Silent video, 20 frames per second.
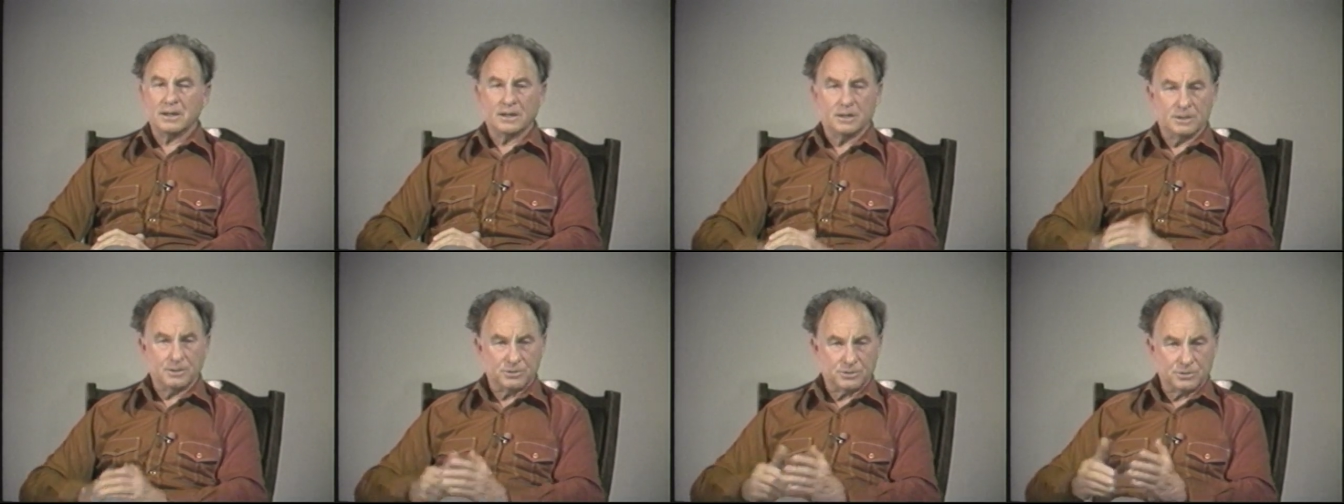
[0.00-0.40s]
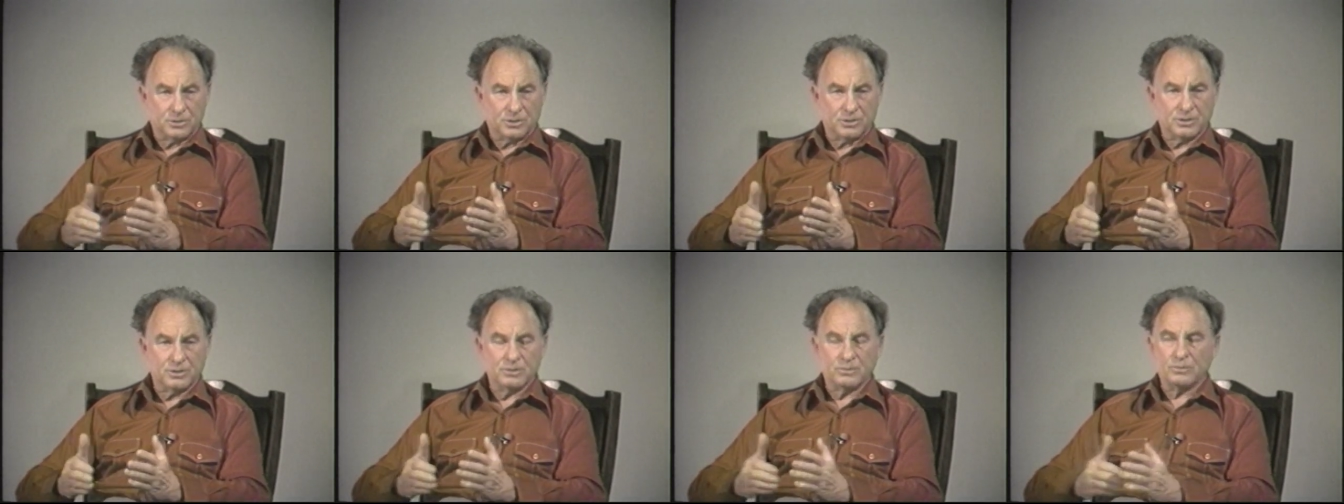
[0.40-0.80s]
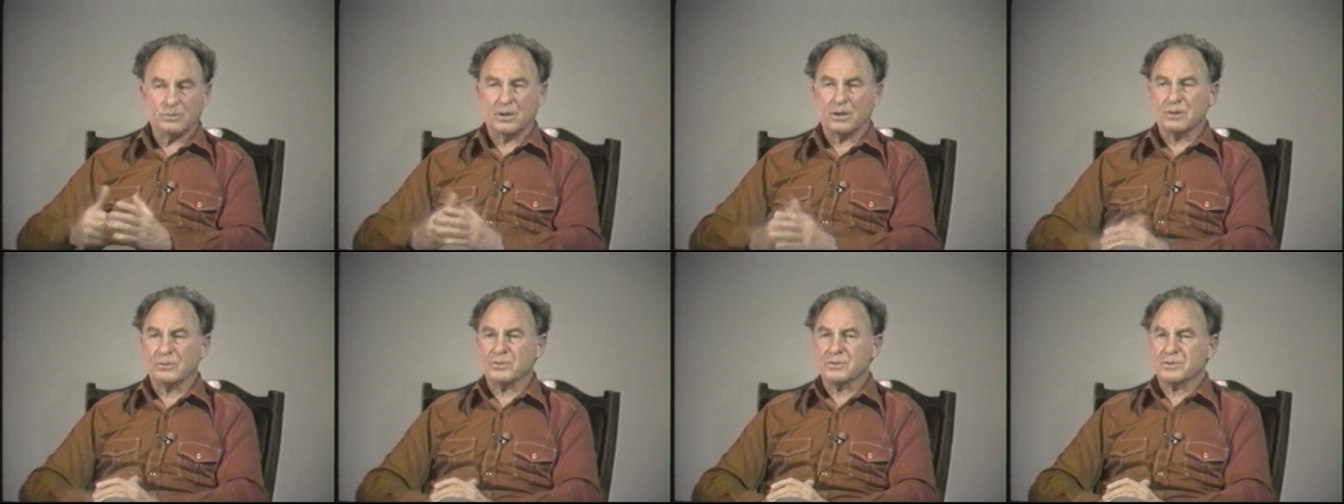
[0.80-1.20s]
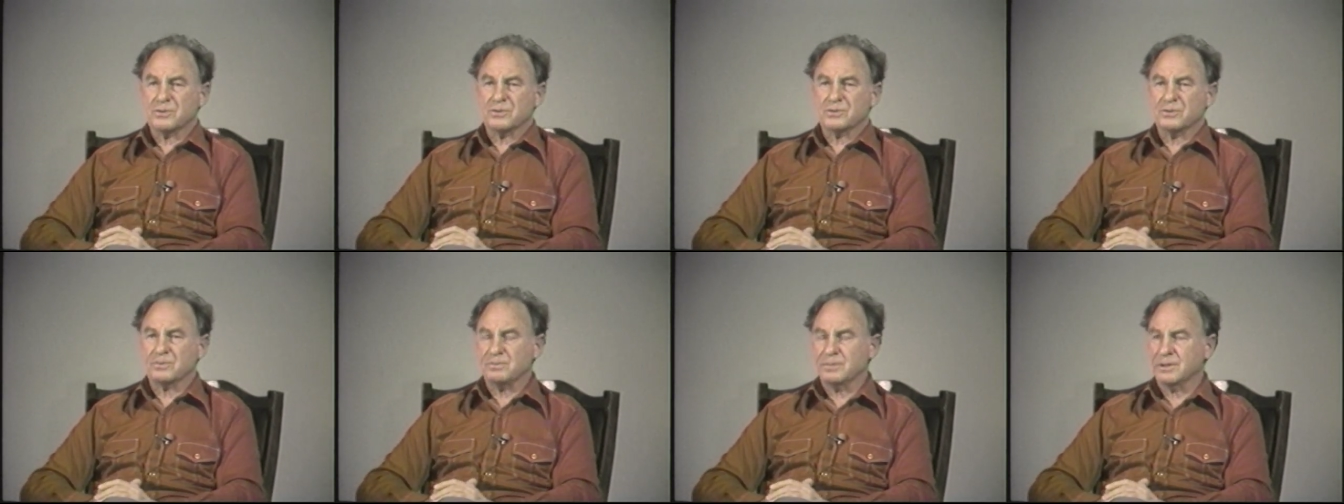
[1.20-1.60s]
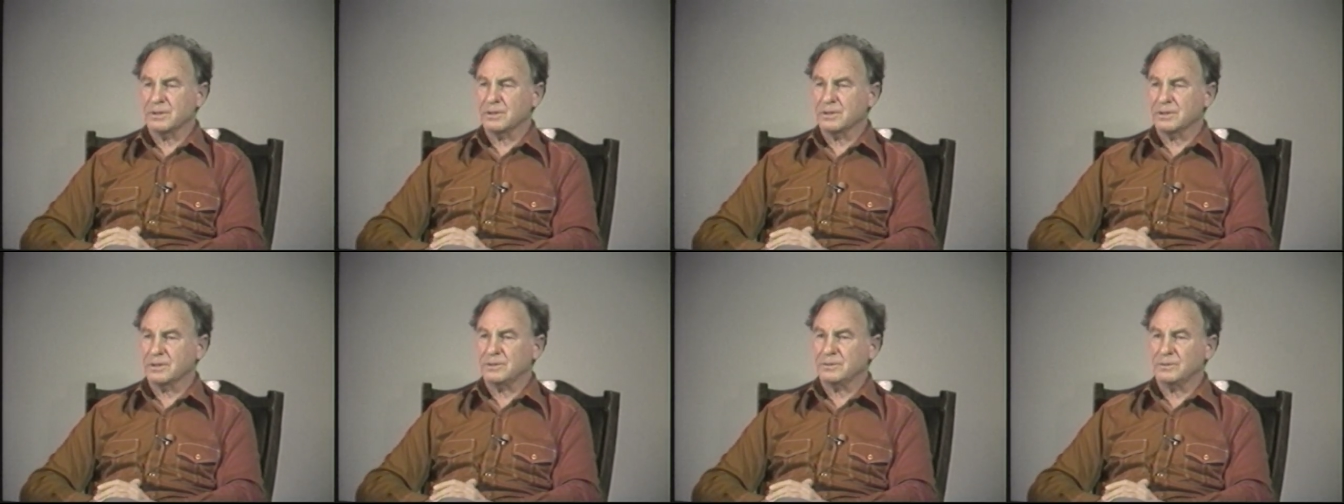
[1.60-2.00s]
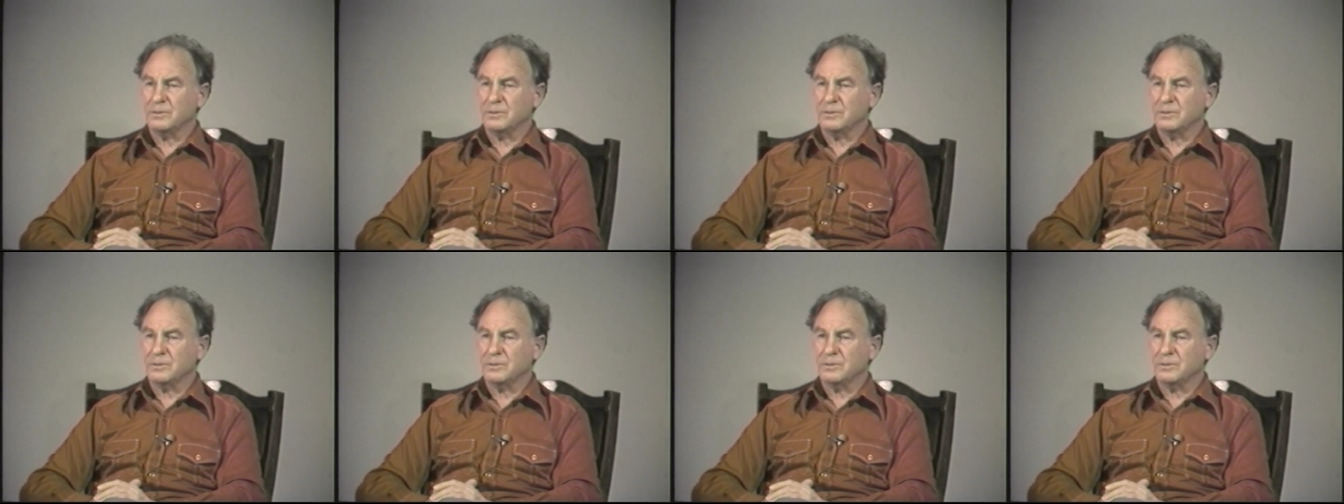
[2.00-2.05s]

And saw that the water was being